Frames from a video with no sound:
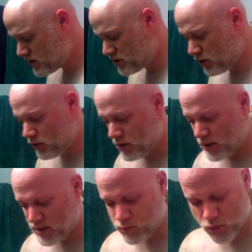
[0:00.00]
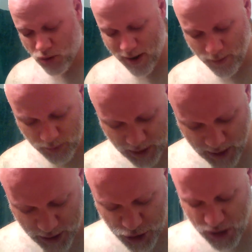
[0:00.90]
so it's probably
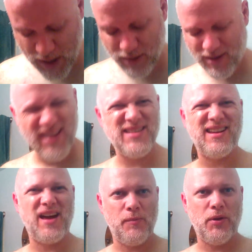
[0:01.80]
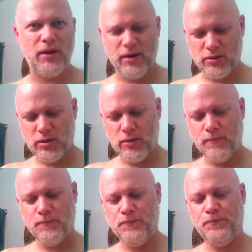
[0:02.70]
going to shed at least a couple hairs
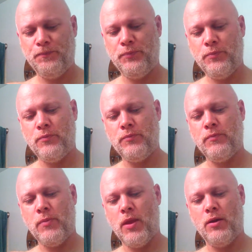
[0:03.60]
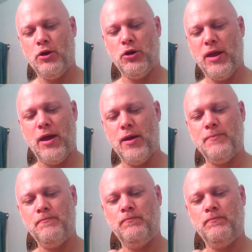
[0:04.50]
early on.